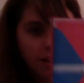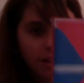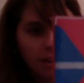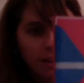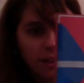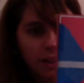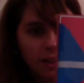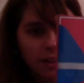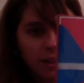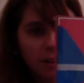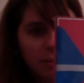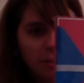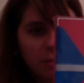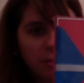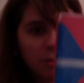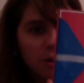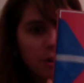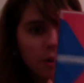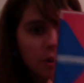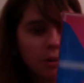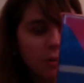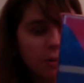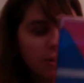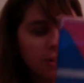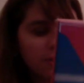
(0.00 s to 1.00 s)
Got some
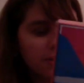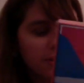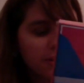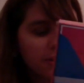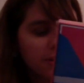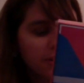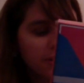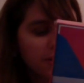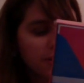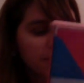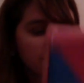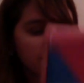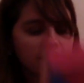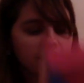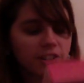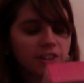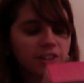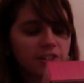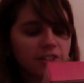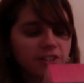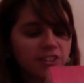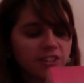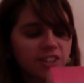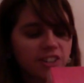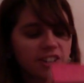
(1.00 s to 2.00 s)
new sealed
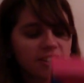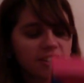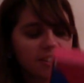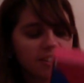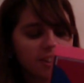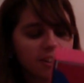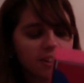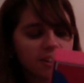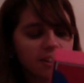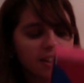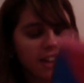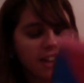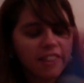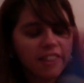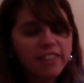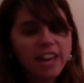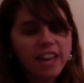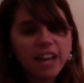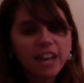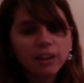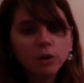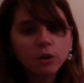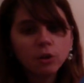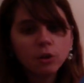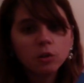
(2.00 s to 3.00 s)
vintage stationery, not
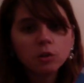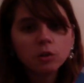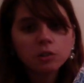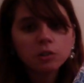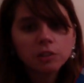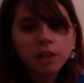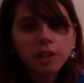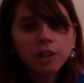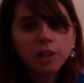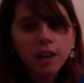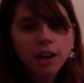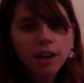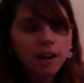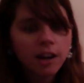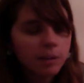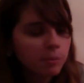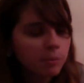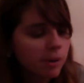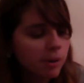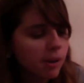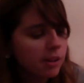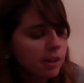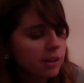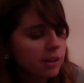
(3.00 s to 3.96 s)
that old, probably